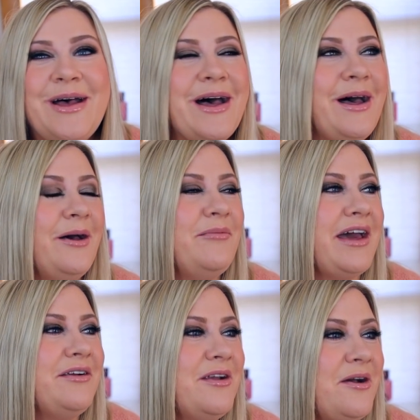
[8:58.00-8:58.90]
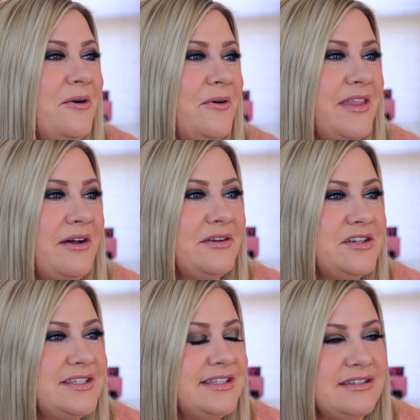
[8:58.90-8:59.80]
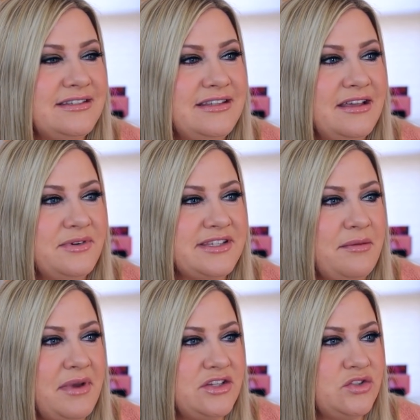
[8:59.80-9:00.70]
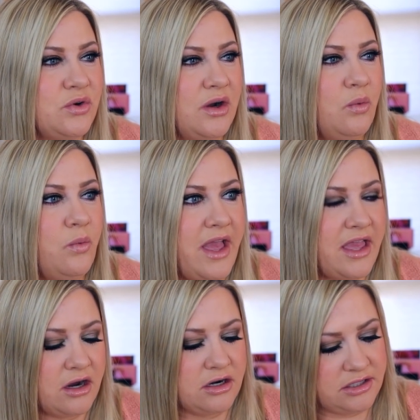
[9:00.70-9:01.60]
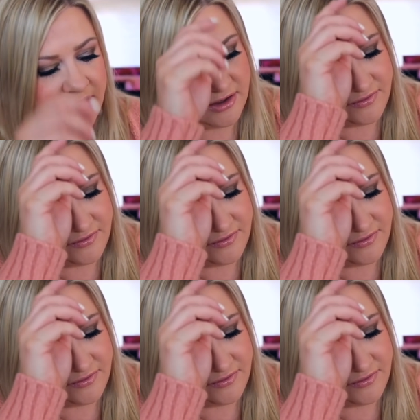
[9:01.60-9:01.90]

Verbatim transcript: Um, I don't know, that one just was at my store way earlier